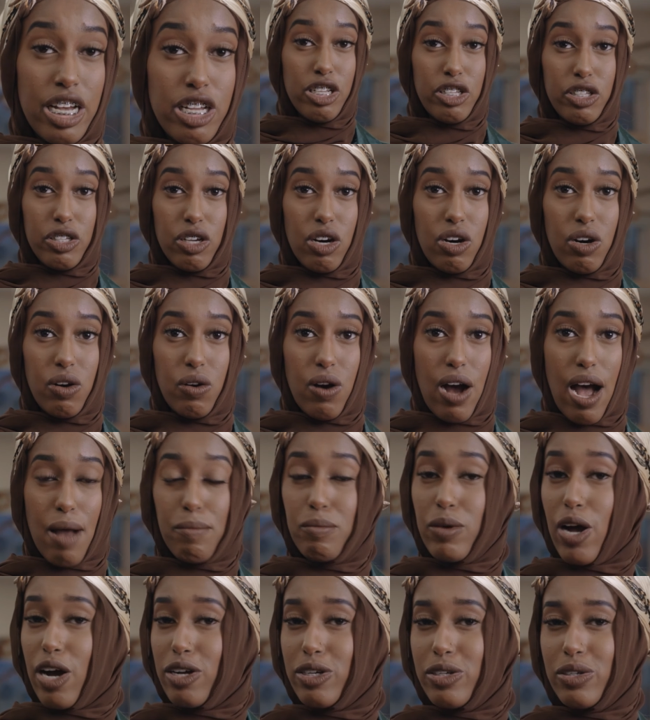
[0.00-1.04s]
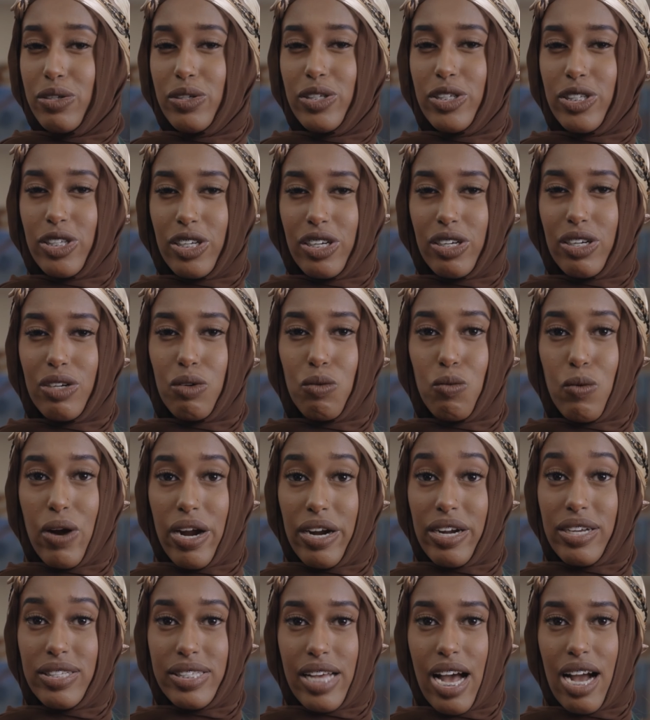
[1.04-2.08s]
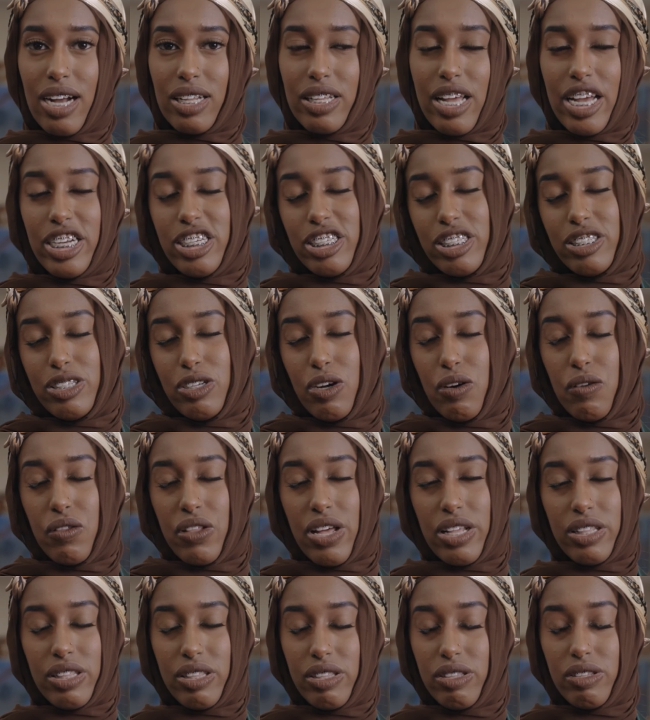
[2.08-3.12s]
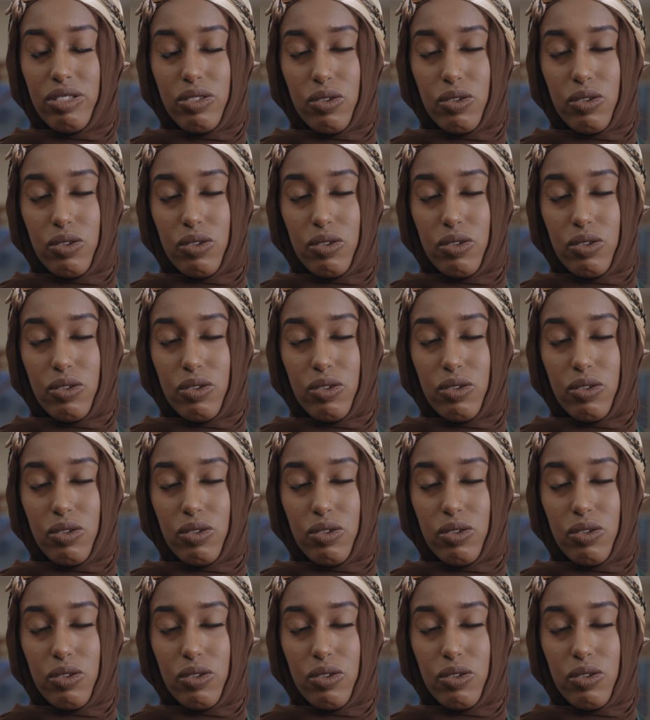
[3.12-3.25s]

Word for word: So I'm not too sure where exactly, I just know that